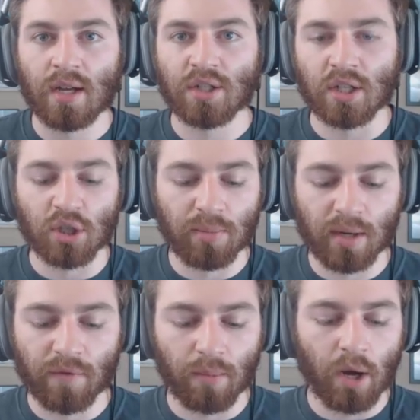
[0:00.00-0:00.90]
chest
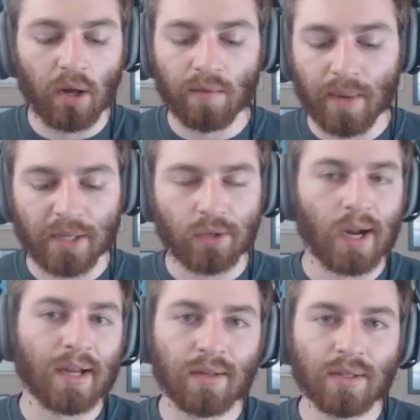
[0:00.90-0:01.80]
opening from all of my
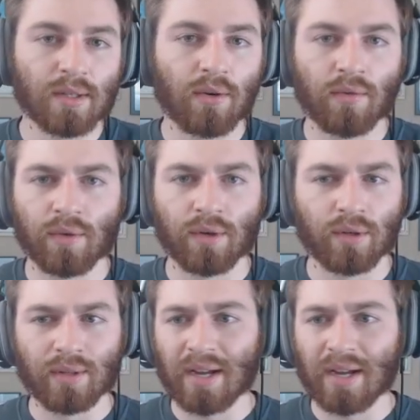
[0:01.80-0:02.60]
trials over,